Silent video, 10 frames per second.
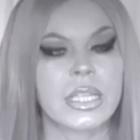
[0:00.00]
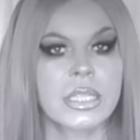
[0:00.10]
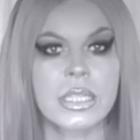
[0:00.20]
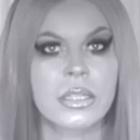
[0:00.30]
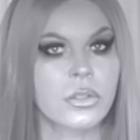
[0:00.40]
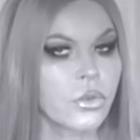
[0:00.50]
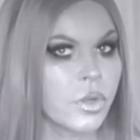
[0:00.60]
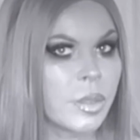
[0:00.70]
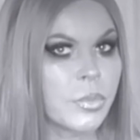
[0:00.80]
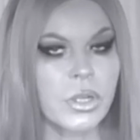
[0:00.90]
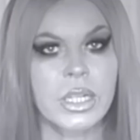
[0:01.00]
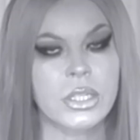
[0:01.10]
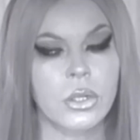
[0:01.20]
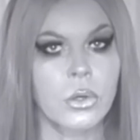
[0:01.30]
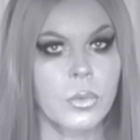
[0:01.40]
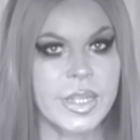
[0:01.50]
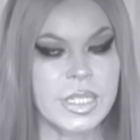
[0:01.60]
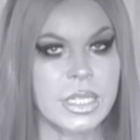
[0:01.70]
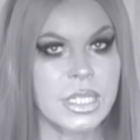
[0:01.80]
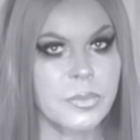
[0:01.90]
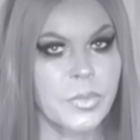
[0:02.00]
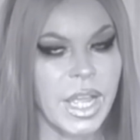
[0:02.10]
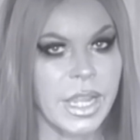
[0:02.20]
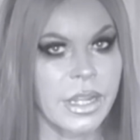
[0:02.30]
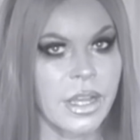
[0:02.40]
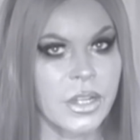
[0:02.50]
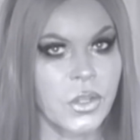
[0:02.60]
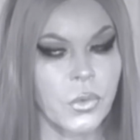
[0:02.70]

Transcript: It's a little creeper. It's always spying on